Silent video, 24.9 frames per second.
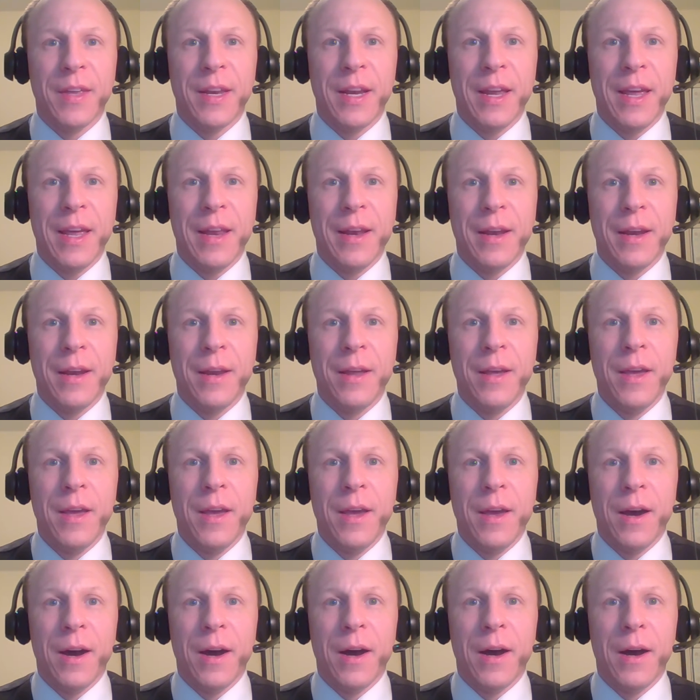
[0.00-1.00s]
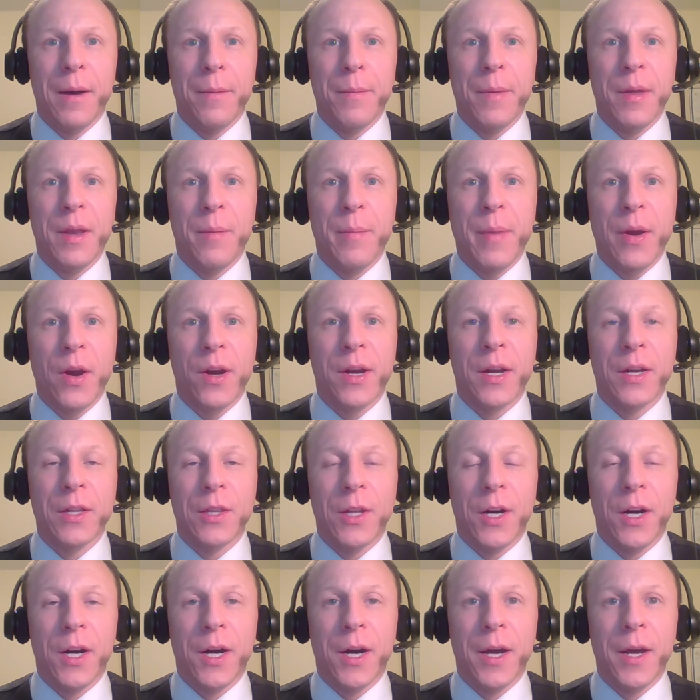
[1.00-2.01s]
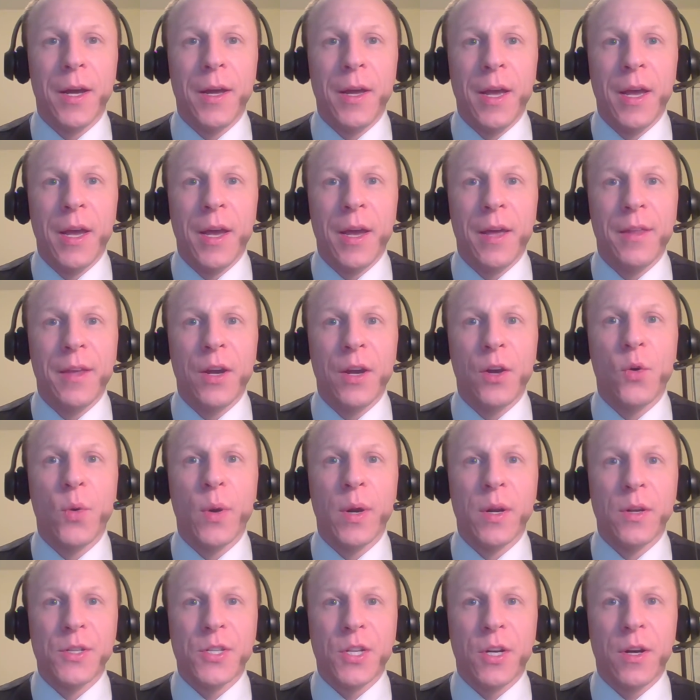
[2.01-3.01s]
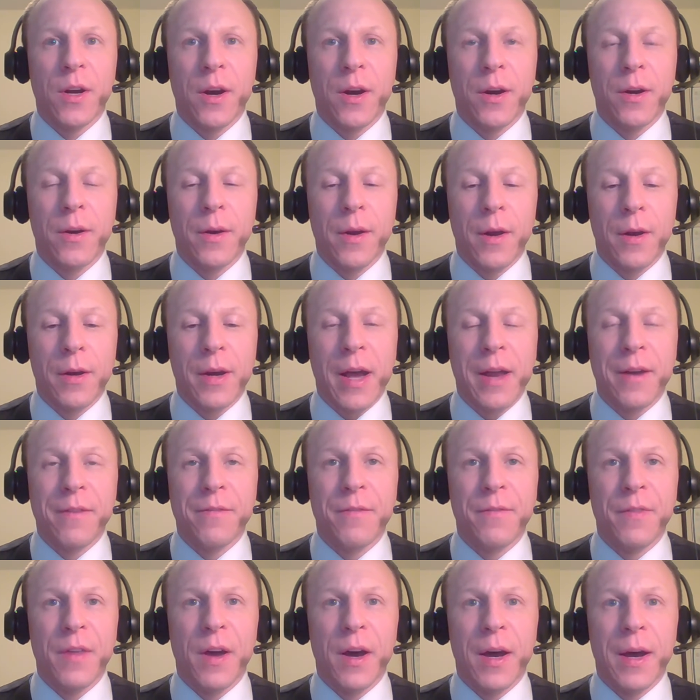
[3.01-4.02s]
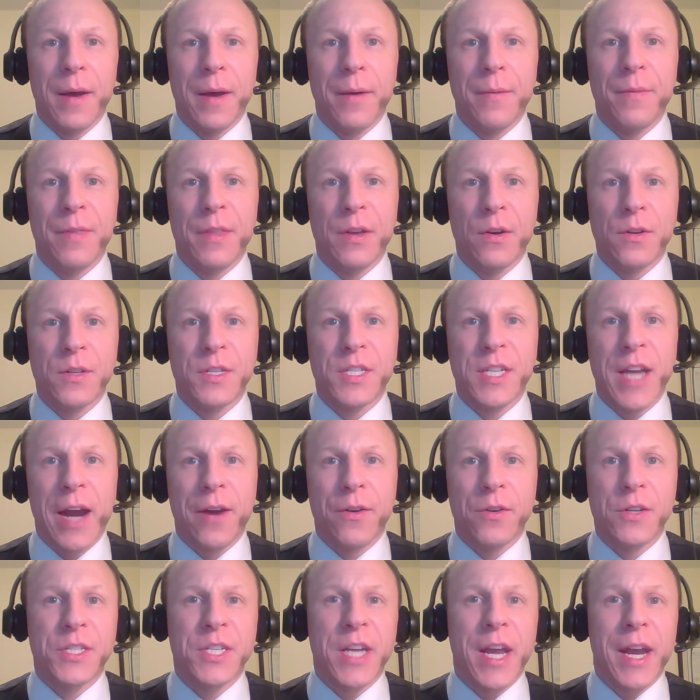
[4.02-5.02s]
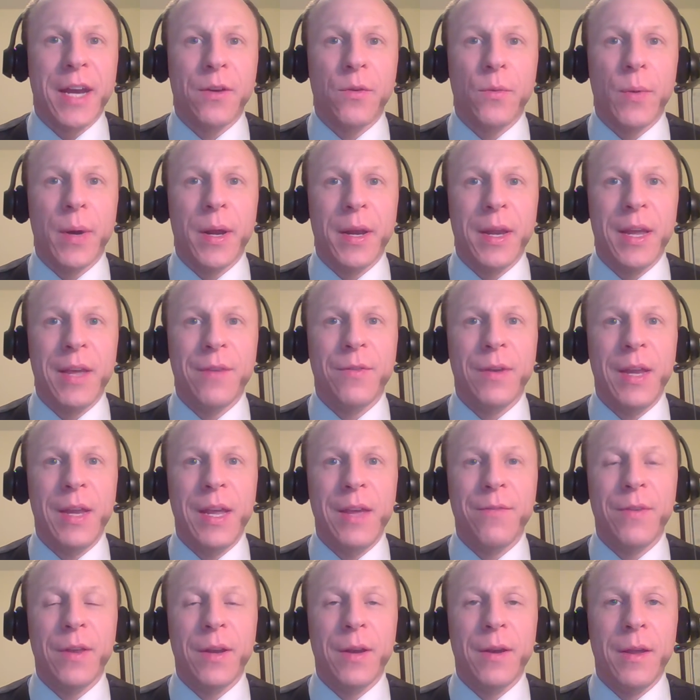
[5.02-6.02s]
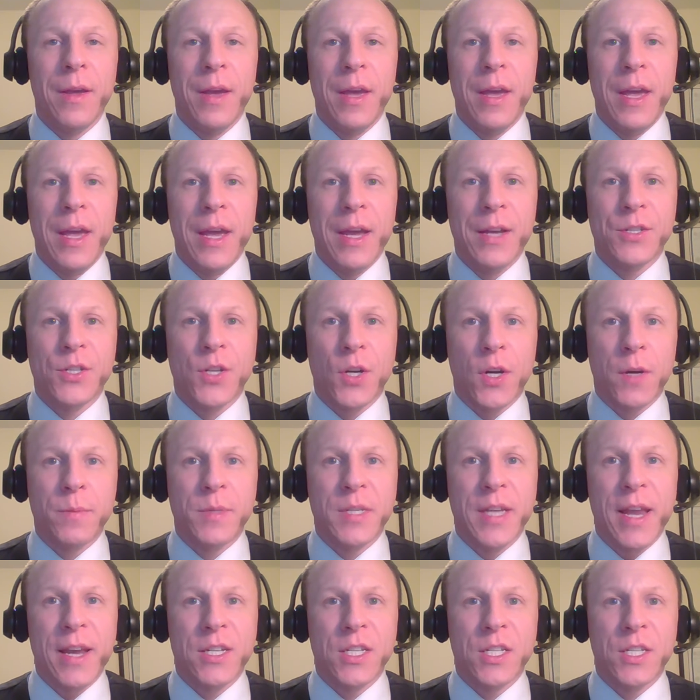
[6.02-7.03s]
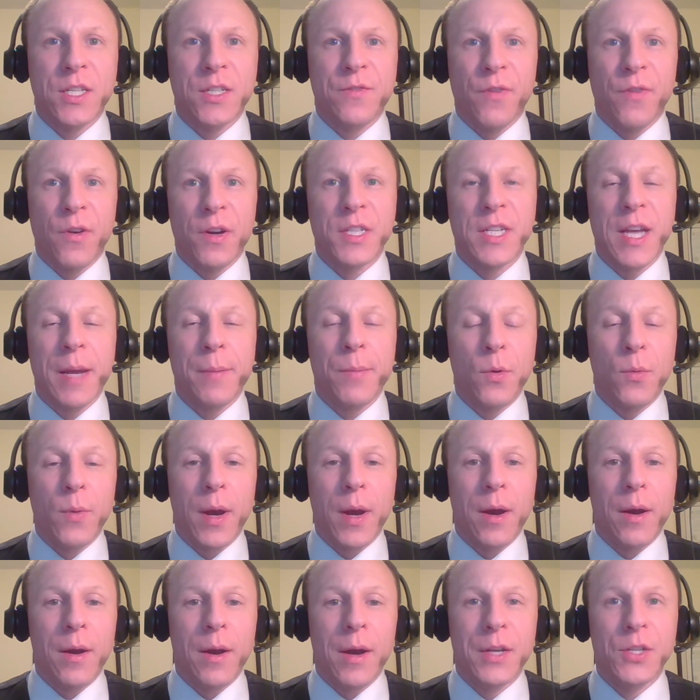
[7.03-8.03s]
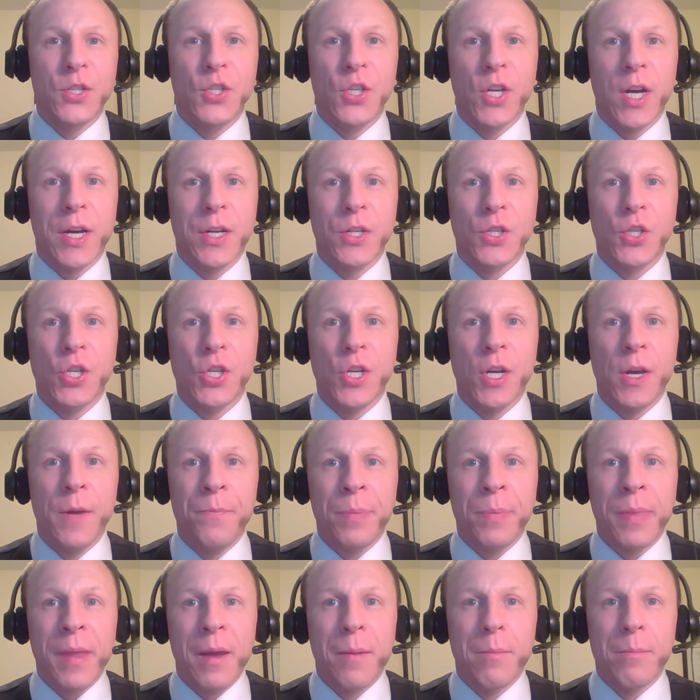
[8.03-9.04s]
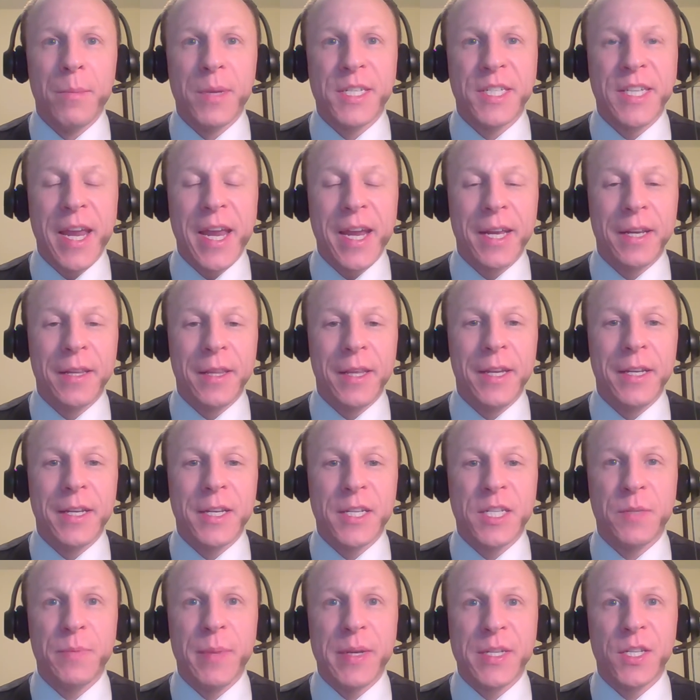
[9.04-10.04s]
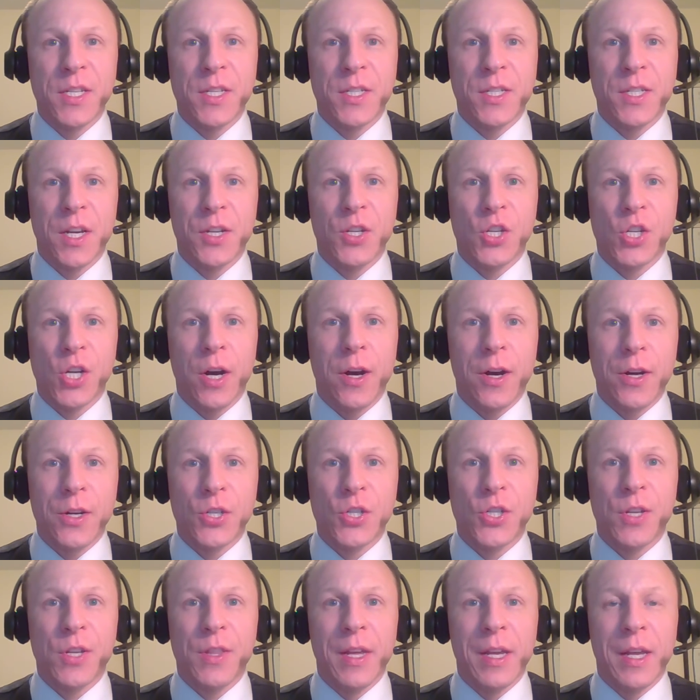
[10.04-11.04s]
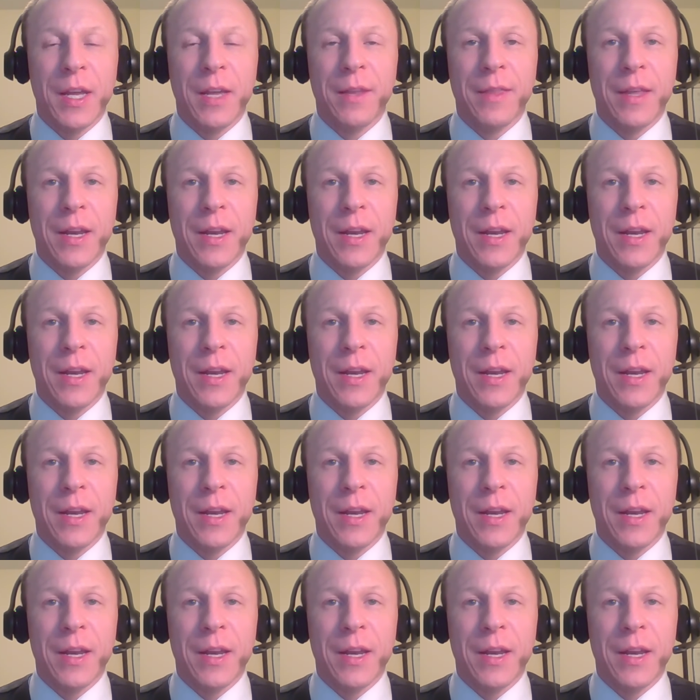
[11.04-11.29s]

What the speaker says: in American law, acquittals are kind of they're sacrosanct. When even in circumstances, for example, where a judge mistakenly dismisses a charge, thinking